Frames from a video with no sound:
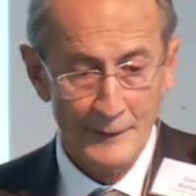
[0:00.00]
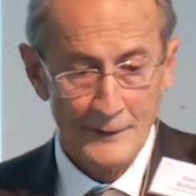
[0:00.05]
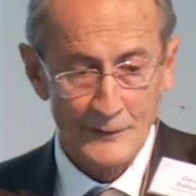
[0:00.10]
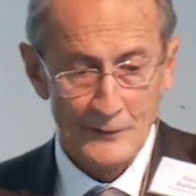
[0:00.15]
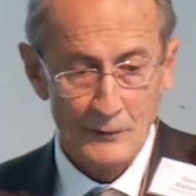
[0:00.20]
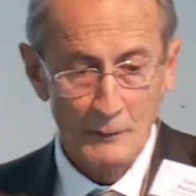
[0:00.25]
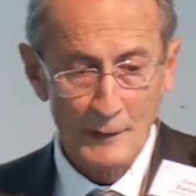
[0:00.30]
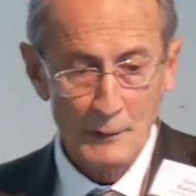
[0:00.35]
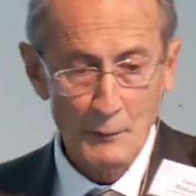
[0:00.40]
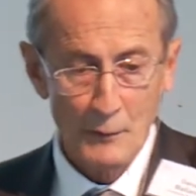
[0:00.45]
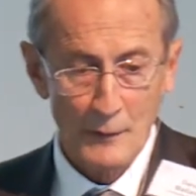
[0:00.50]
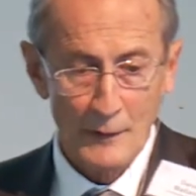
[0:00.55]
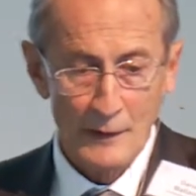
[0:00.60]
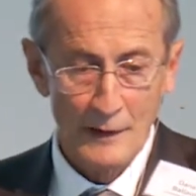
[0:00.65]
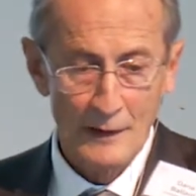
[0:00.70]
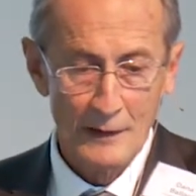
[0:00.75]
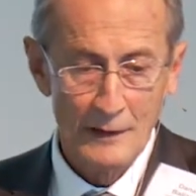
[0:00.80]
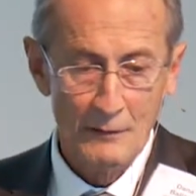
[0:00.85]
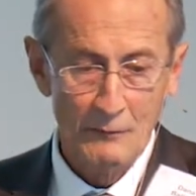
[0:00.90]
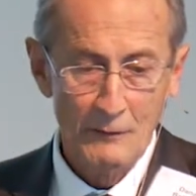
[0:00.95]
So
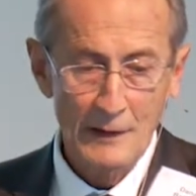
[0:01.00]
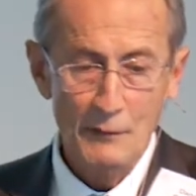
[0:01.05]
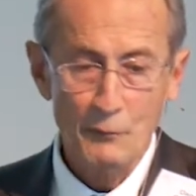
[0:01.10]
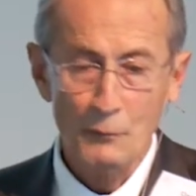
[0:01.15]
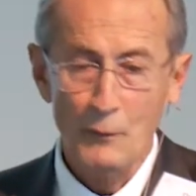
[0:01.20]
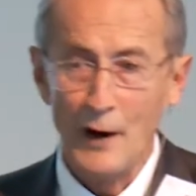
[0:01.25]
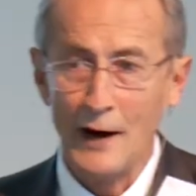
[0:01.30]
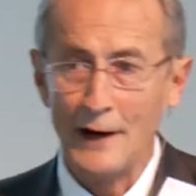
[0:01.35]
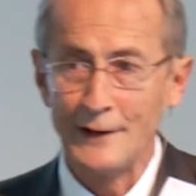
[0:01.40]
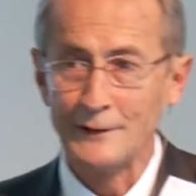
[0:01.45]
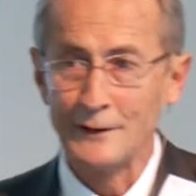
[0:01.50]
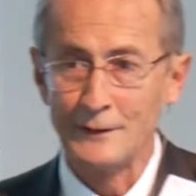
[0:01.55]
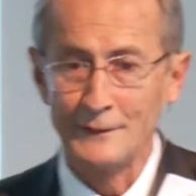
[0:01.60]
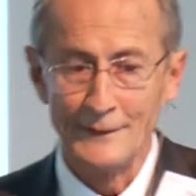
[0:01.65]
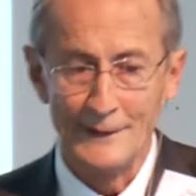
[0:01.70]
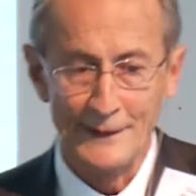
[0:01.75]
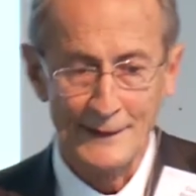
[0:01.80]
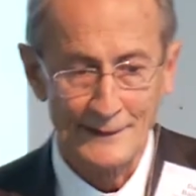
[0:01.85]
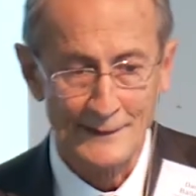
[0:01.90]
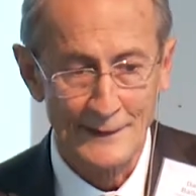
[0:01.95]
we model
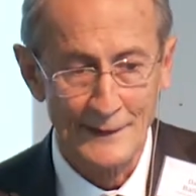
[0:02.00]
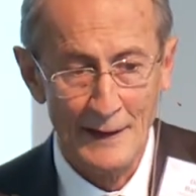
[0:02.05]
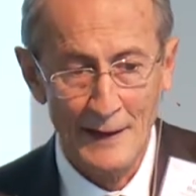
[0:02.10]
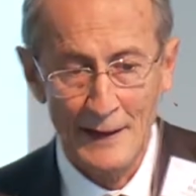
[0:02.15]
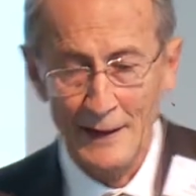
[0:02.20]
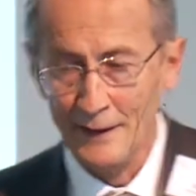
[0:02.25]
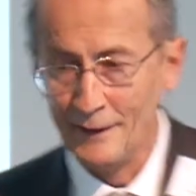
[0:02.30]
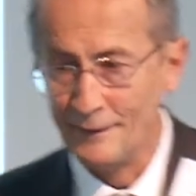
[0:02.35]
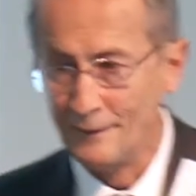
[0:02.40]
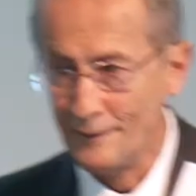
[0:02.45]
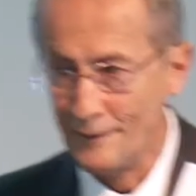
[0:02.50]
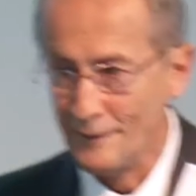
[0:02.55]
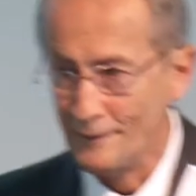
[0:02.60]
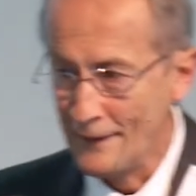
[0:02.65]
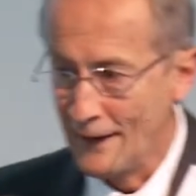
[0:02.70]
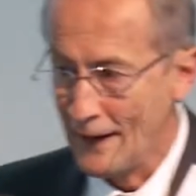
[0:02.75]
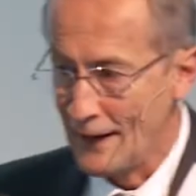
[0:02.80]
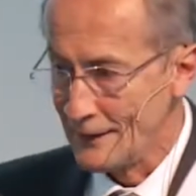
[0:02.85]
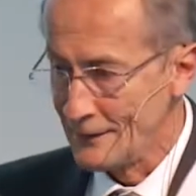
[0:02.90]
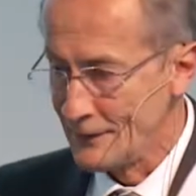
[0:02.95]
this, and
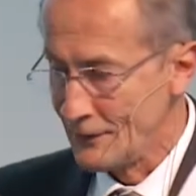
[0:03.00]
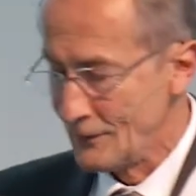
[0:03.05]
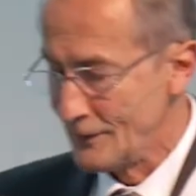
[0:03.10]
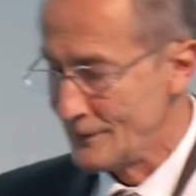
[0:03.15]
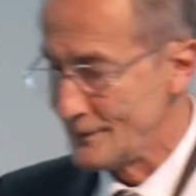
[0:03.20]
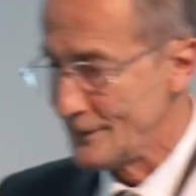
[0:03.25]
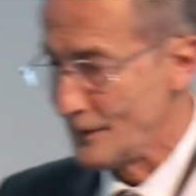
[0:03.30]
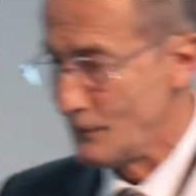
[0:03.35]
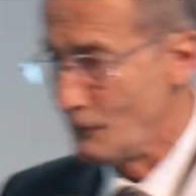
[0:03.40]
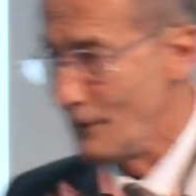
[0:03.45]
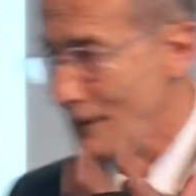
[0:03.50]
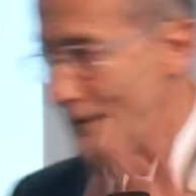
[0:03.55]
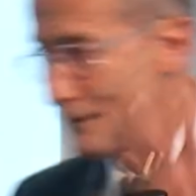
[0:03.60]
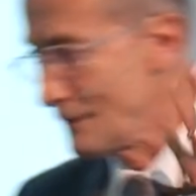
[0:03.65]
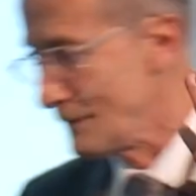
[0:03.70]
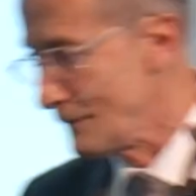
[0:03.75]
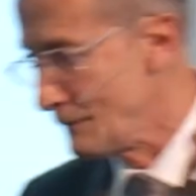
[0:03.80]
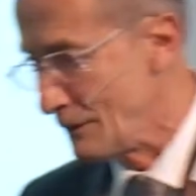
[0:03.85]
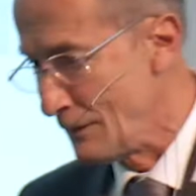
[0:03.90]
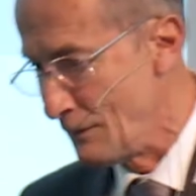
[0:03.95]
the idea is that,
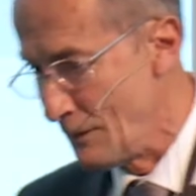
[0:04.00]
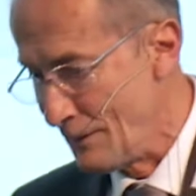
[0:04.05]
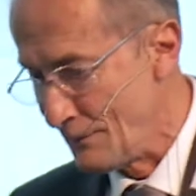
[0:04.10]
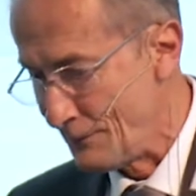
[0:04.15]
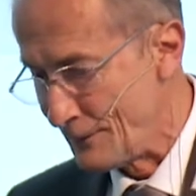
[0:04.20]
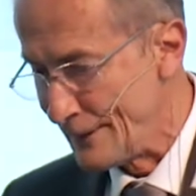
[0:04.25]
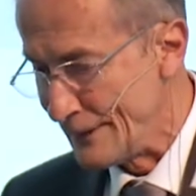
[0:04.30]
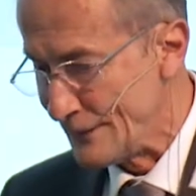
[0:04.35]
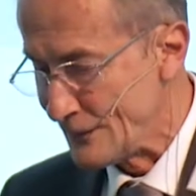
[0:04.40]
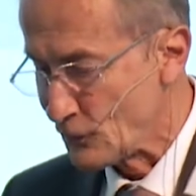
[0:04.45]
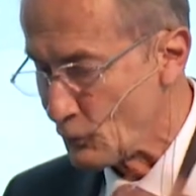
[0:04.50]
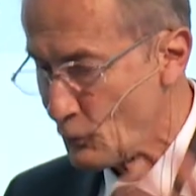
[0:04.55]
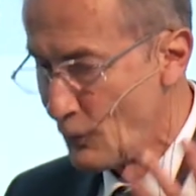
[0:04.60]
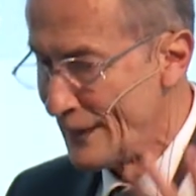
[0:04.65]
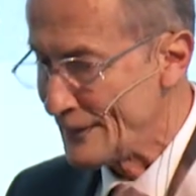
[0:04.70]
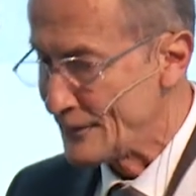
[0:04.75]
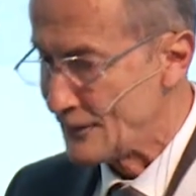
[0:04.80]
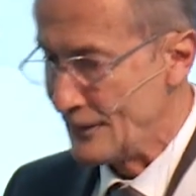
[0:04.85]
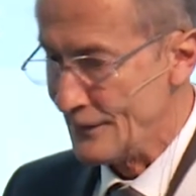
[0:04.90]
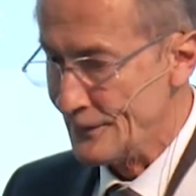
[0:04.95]
well, if these
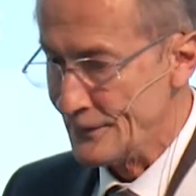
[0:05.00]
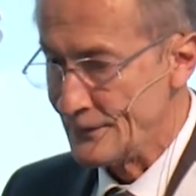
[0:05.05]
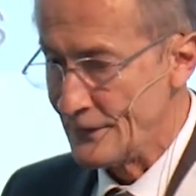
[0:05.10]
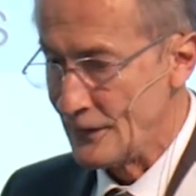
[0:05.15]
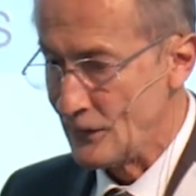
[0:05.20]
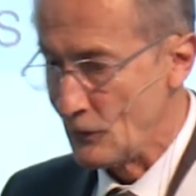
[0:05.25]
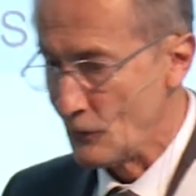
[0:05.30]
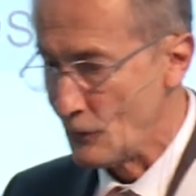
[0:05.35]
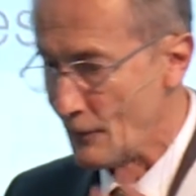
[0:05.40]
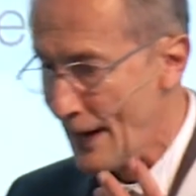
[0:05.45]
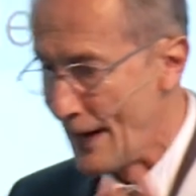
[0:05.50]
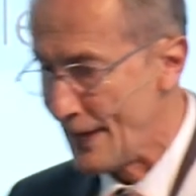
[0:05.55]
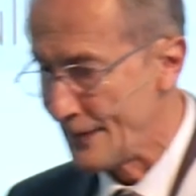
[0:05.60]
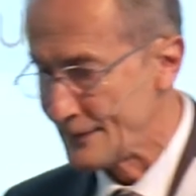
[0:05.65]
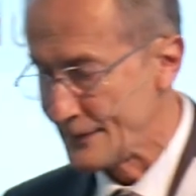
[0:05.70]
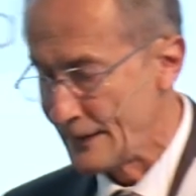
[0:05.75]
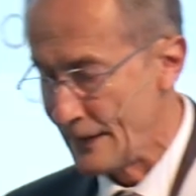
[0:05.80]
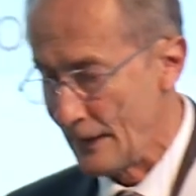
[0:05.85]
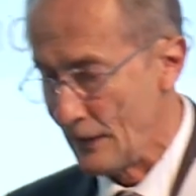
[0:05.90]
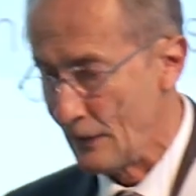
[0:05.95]
questions that you're
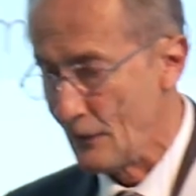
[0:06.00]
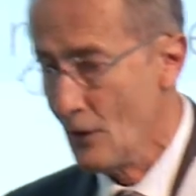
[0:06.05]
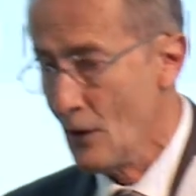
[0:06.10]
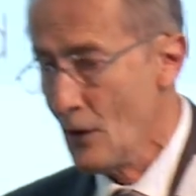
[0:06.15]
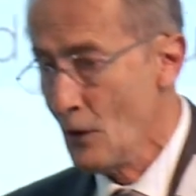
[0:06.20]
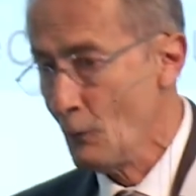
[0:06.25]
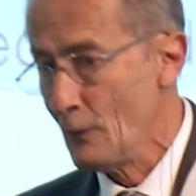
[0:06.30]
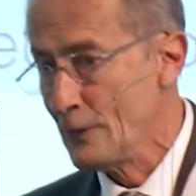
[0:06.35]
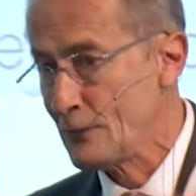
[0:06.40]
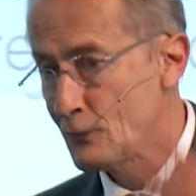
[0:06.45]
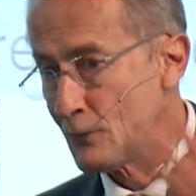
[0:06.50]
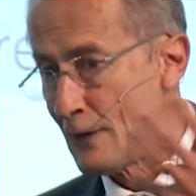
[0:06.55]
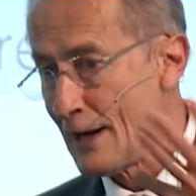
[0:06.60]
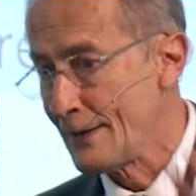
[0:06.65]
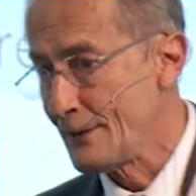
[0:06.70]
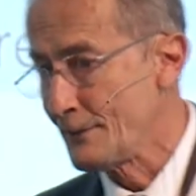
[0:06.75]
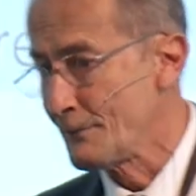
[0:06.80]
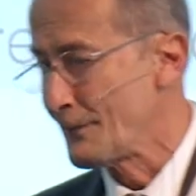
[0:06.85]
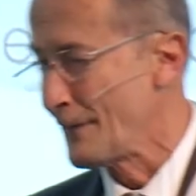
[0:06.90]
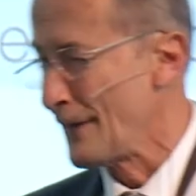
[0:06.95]
asking, we
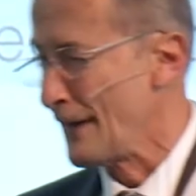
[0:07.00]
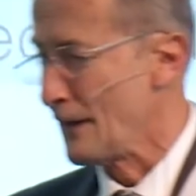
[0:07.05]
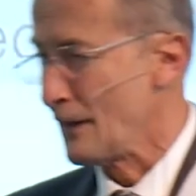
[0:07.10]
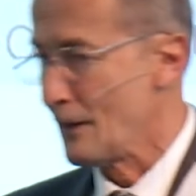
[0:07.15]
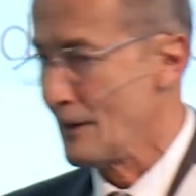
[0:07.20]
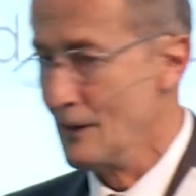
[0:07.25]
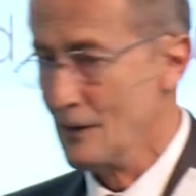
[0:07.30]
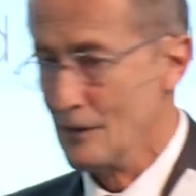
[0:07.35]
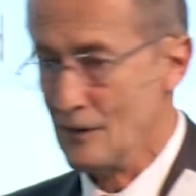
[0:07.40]
try to think